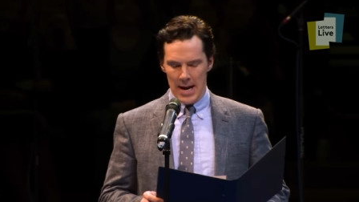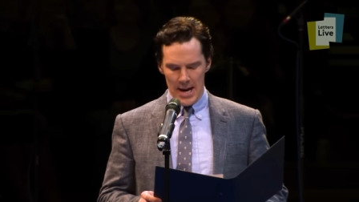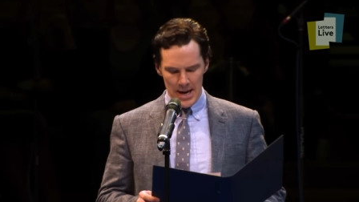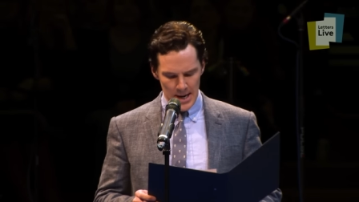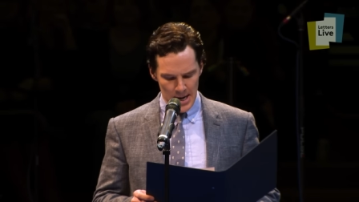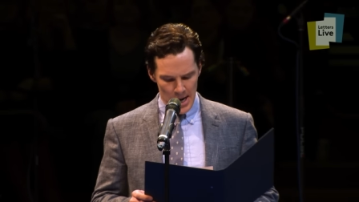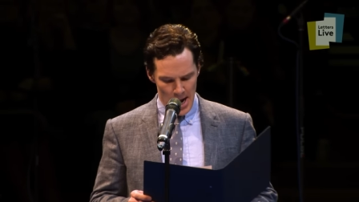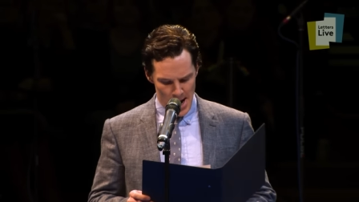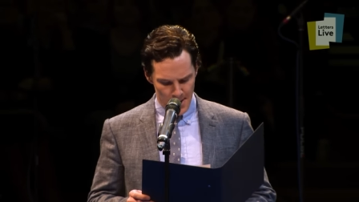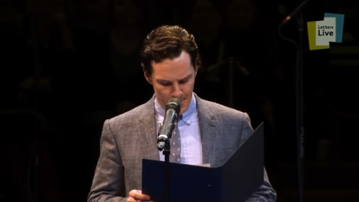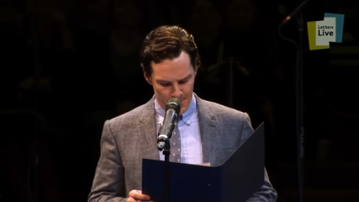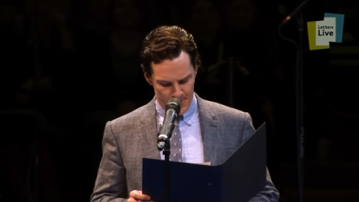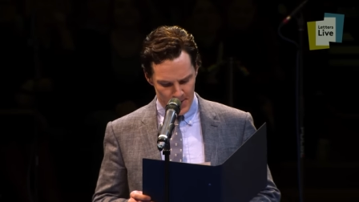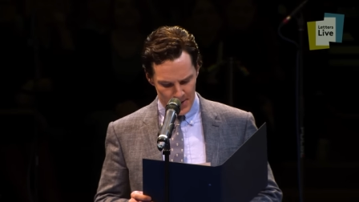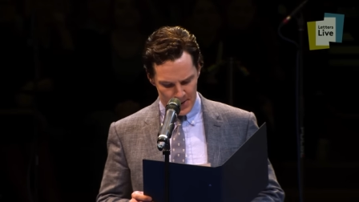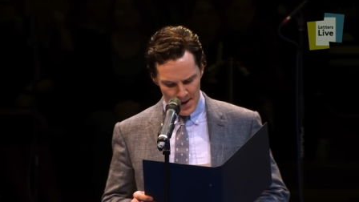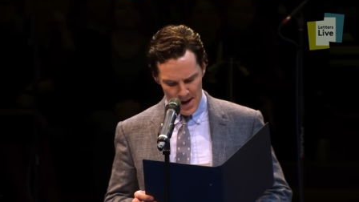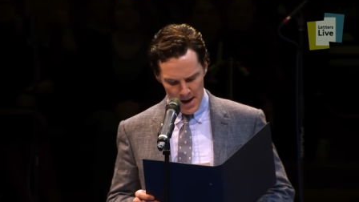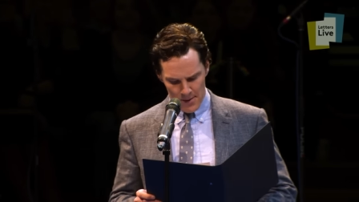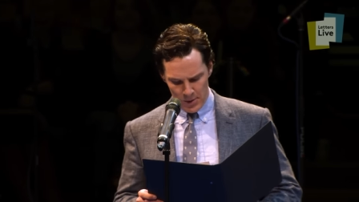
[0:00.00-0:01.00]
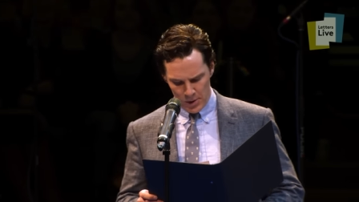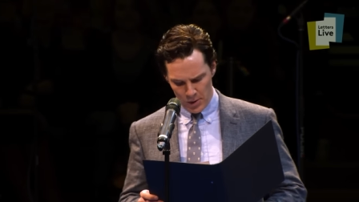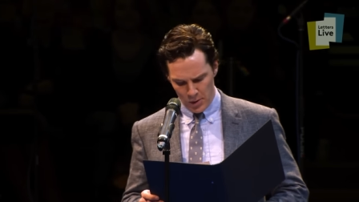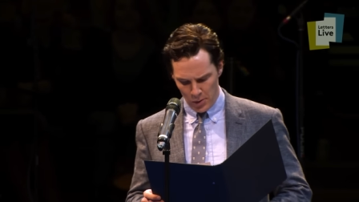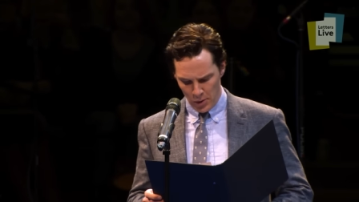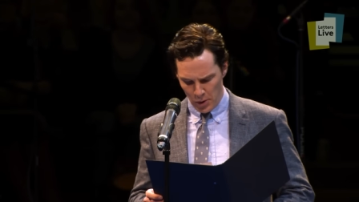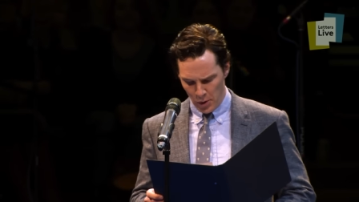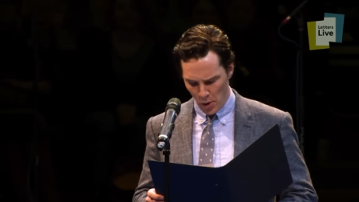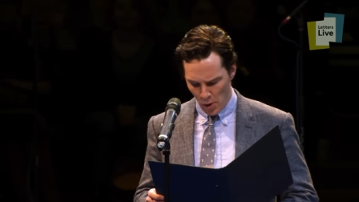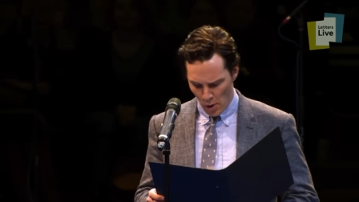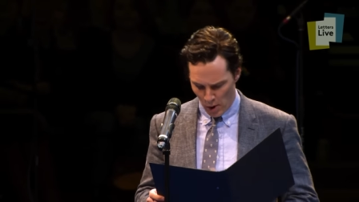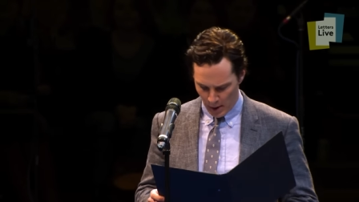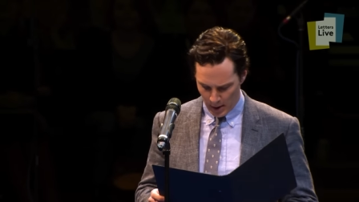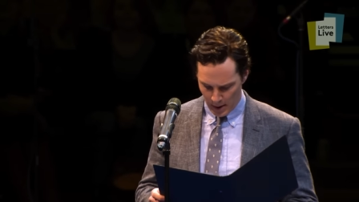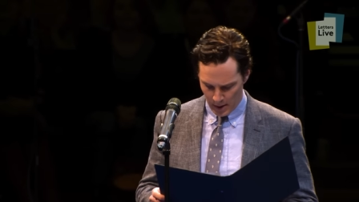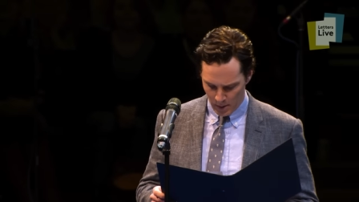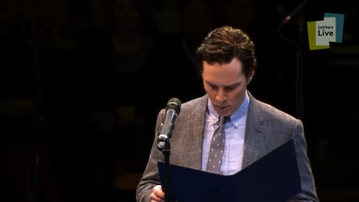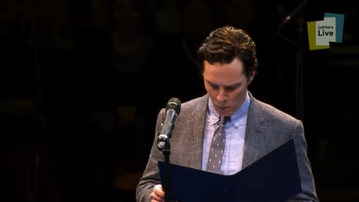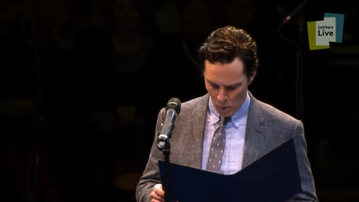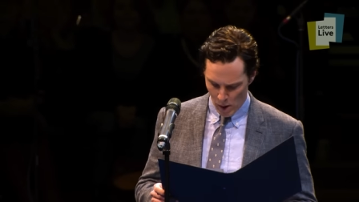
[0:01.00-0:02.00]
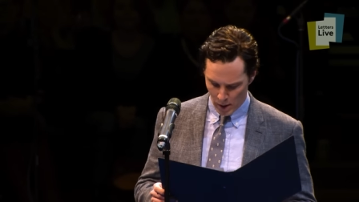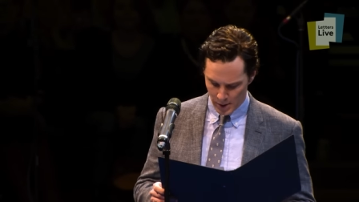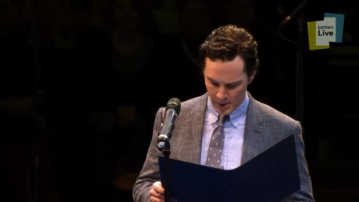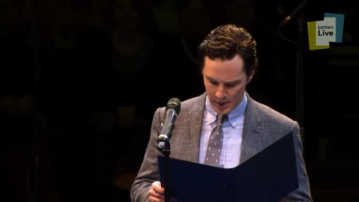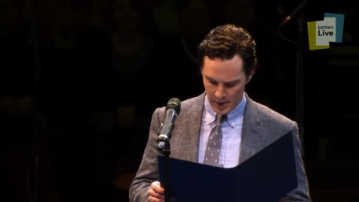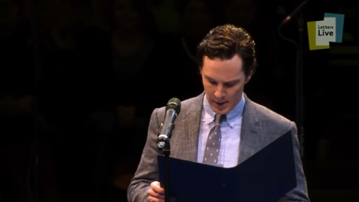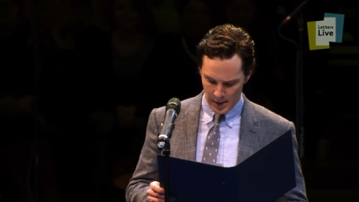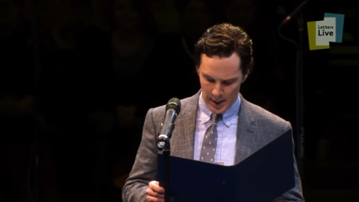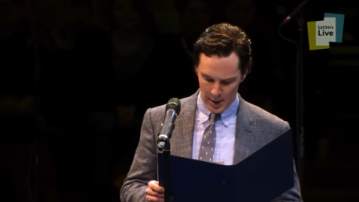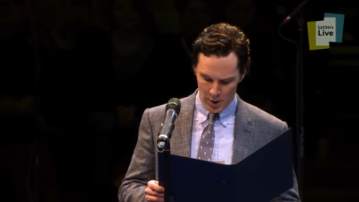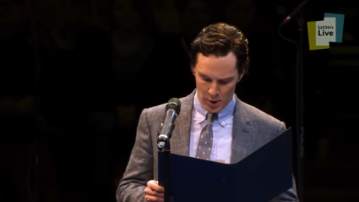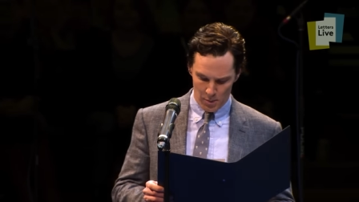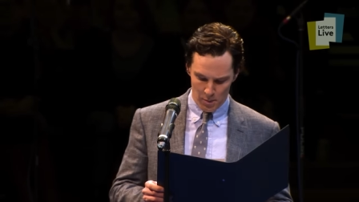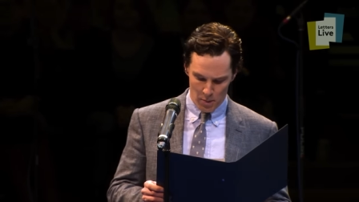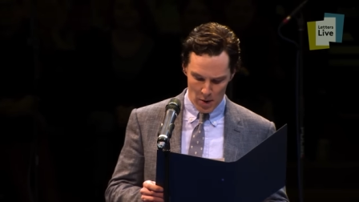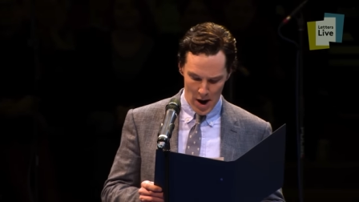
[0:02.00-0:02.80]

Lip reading: 89 Fifth Avenue, New York, Walston H.